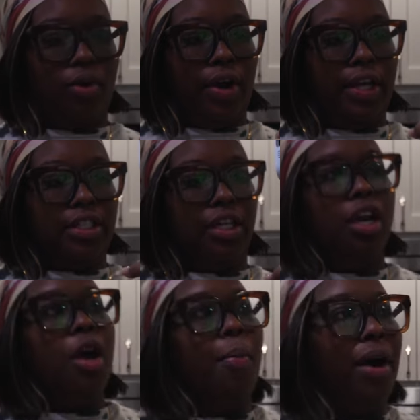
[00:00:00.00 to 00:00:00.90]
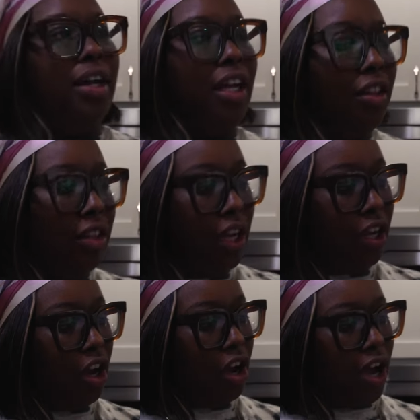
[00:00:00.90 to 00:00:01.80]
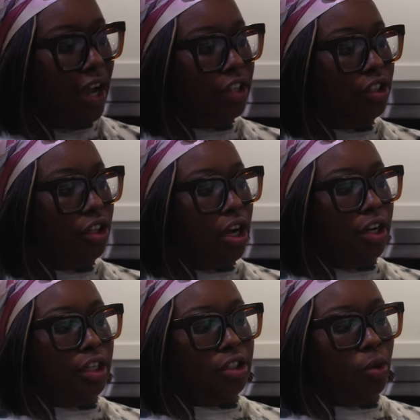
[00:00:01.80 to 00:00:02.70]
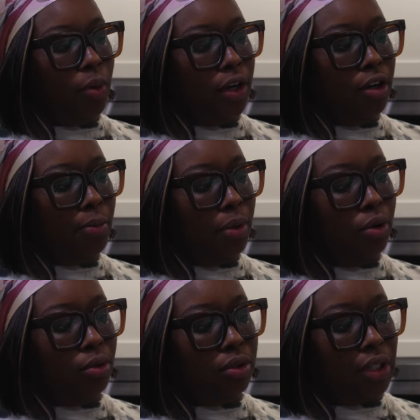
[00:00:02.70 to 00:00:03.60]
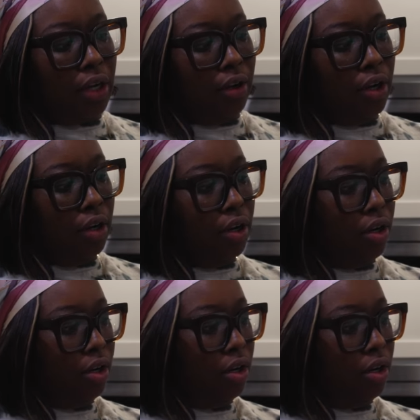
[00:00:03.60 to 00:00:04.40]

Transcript: crazy. But another thing, y'all, I ain't show sure y'all this. So one of the modes down here